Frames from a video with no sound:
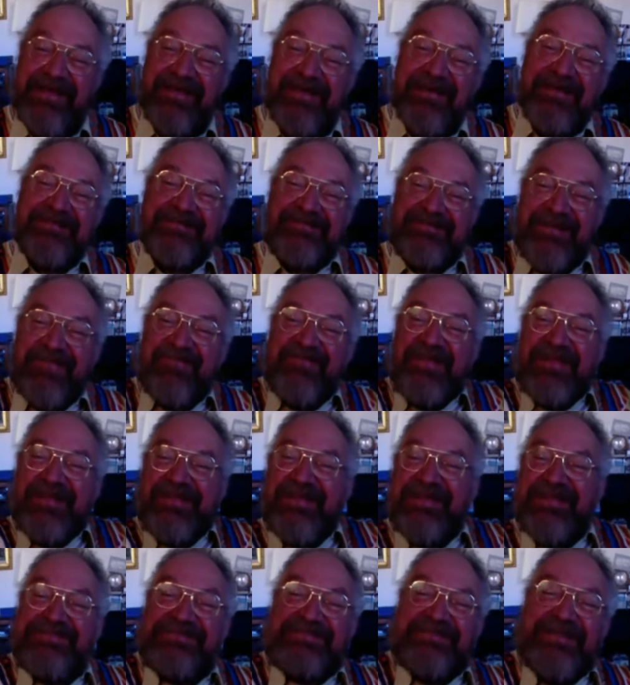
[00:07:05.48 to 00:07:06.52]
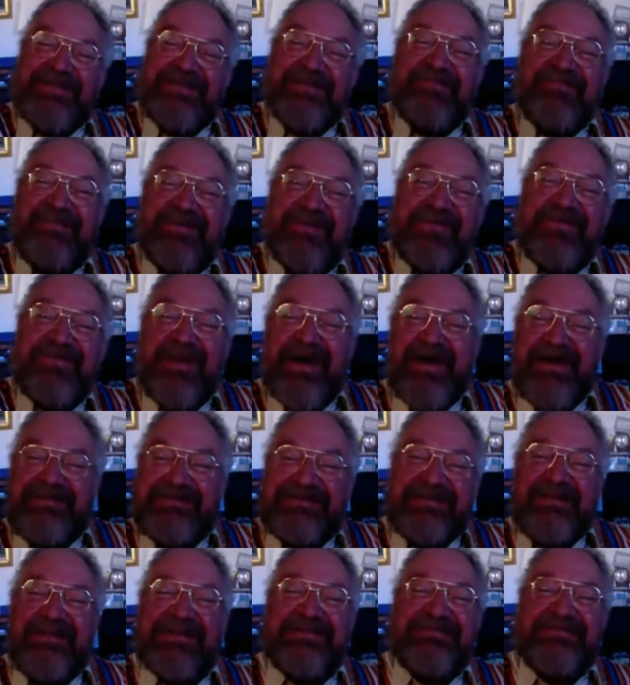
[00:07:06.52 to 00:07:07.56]
something that seemed all right
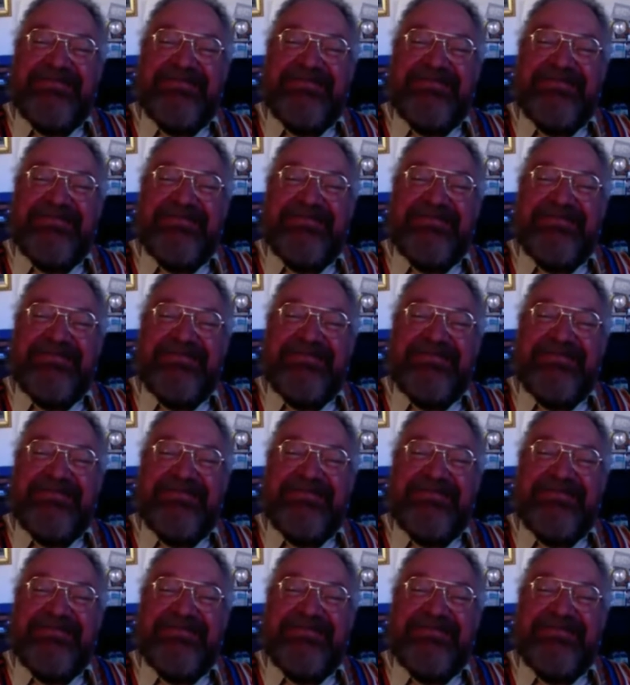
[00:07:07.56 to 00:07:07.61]
in this